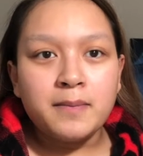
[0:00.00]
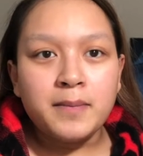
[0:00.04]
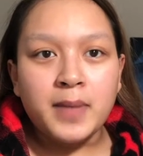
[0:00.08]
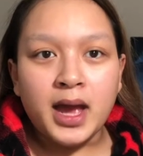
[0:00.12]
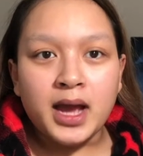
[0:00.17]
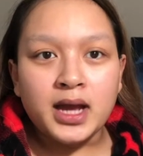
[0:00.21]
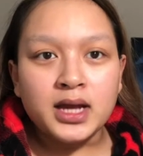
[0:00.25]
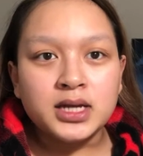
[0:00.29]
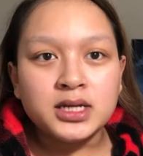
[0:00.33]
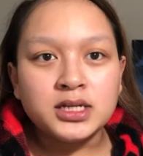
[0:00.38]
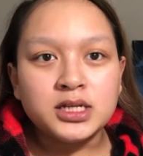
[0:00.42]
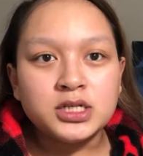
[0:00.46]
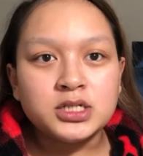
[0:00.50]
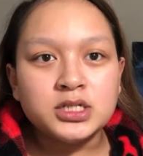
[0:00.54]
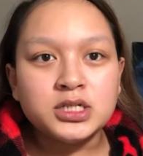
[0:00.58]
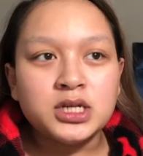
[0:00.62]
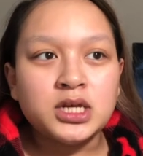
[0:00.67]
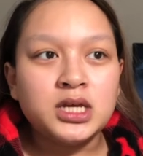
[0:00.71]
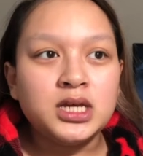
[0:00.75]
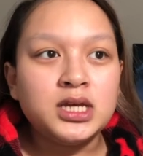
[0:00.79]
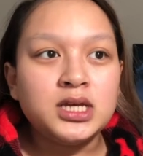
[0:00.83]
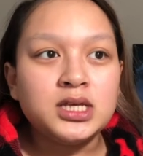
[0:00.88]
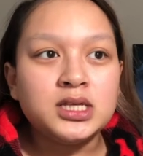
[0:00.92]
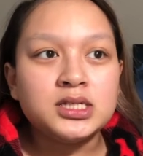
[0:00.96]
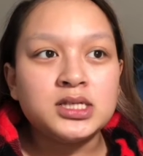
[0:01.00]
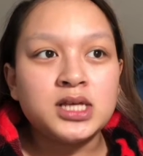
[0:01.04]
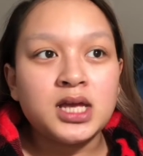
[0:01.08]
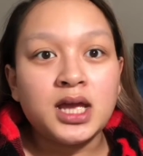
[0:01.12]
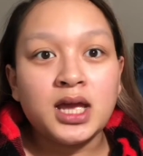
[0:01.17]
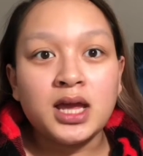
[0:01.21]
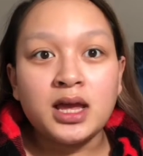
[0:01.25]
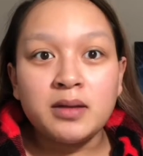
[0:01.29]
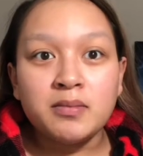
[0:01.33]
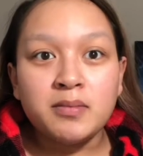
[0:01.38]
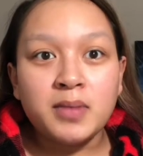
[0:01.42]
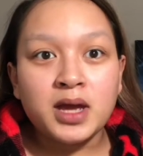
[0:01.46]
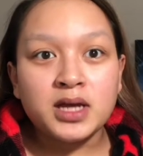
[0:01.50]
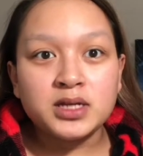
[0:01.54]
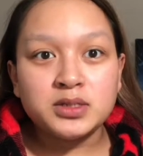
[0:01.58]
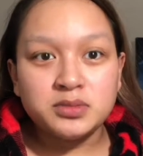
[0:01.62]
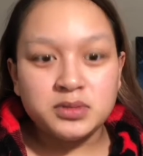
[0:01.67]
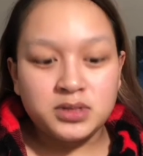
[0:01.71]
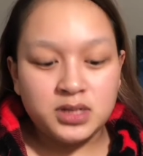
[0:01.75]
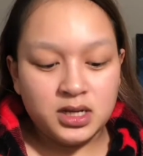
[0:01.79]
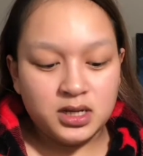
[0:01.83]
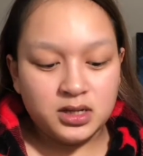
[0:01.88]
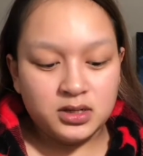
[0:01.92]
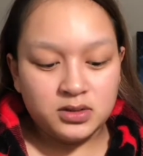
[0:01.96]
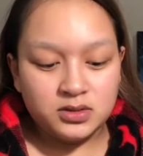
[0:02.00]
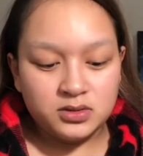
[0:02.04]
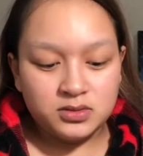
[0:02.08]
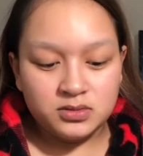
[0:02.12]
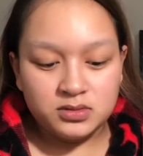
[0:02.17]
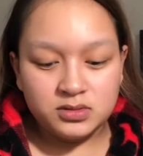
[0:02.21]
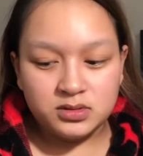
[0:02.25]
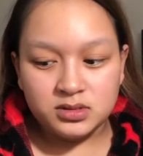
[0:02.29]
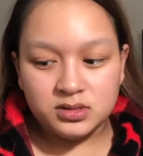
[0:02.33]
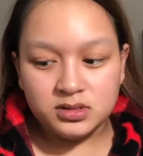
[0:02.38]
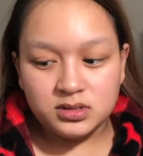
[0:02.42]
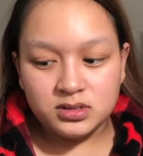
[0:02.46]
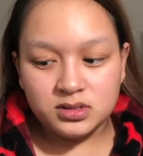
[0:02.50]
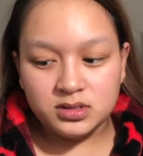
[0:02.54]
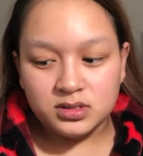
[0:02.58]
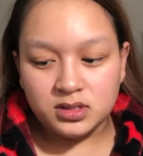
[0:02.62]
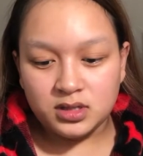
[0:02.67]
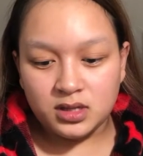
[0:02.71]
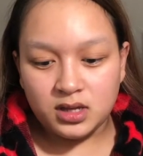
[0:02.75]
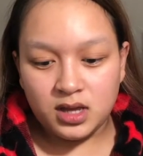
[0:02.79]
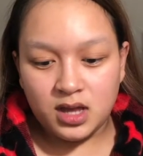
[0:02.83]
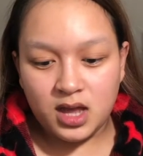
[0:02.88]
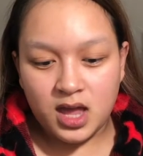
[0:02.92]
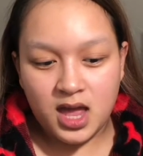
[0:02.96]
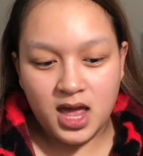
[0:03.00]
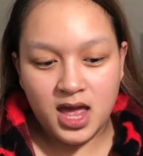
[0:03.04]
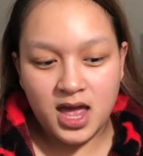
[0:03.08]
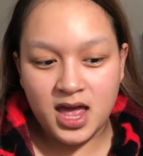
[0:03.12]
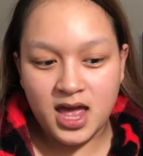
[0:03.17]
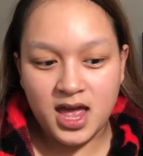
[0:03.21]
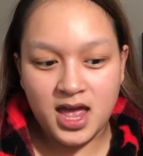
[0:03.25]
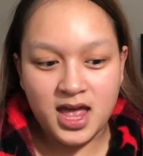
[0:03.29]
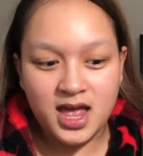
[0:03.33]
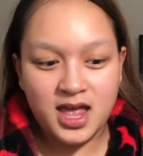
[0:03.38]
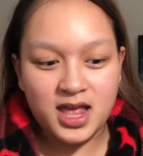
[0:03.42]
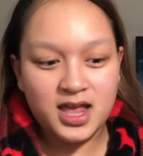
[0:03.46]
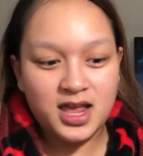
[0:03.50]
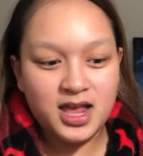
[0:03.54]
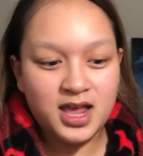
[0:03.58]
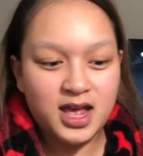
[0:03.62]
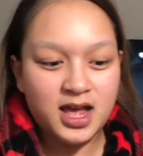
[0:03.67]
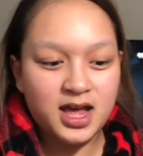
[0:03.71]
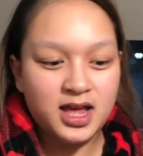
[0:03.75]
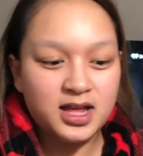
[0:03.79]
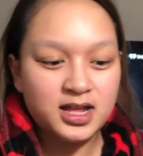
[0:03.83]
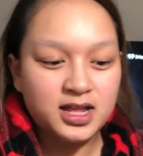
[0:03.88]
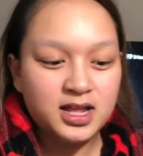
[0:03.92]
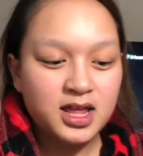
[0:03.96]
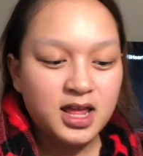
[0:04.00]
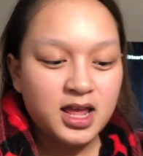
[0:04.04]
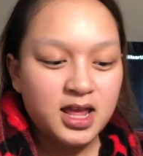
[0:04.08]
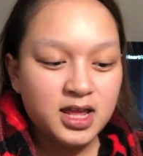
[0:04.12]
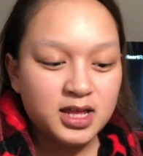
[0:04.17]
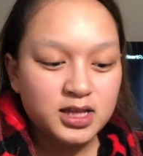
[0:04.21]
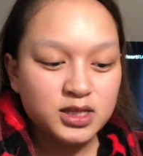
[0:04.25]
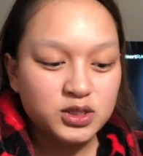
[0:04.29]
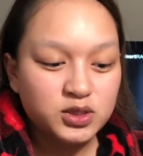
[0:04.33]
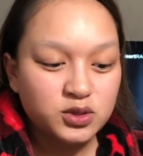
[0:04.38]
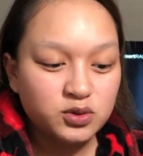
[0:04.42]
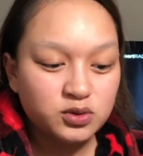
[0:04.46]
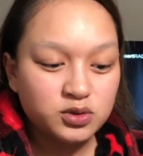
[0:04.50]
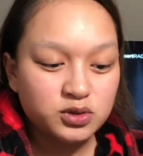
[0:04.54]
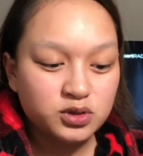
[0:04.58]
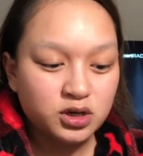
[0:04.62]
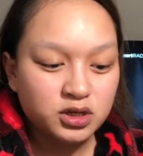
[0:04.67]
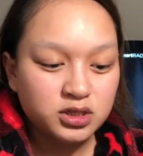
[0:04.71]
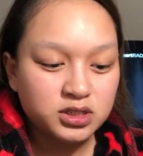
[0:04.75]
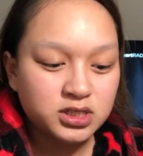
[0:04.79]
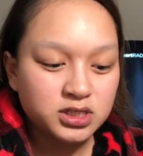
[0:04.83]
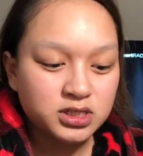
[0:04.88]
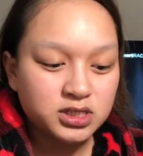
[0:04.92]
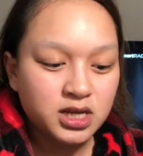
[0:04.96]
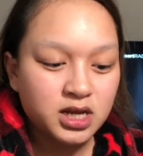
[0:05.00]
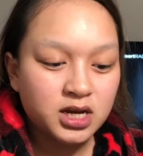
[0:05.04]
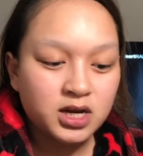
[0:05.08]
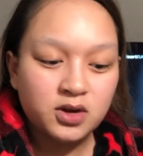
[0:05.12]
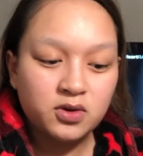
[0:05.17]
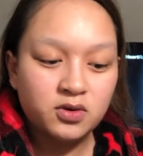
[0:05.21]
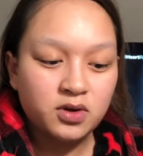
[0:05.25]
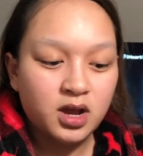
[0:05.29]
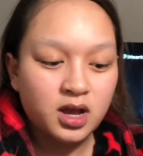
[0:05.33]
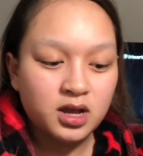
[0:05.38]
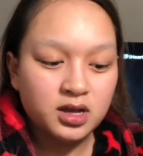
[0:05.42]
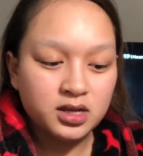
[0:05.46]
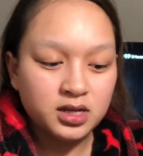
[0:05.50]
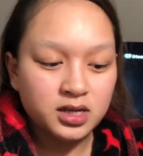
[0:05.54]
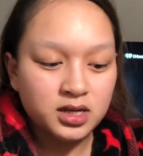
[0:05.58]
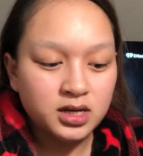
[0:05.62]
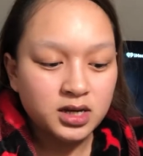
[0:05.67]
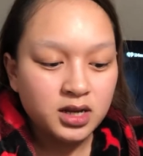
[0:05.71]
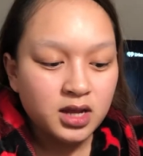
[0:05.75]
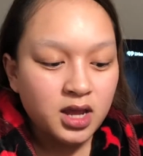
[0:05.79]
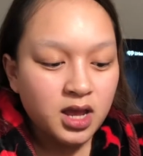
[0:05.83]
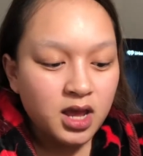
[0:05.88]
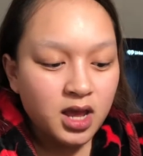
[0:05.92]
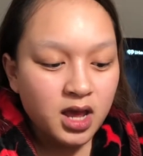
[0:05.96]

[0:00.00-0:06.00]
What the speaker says: mac and cheese and mashed potatoes. Yeah, 2 starches. I know, not good.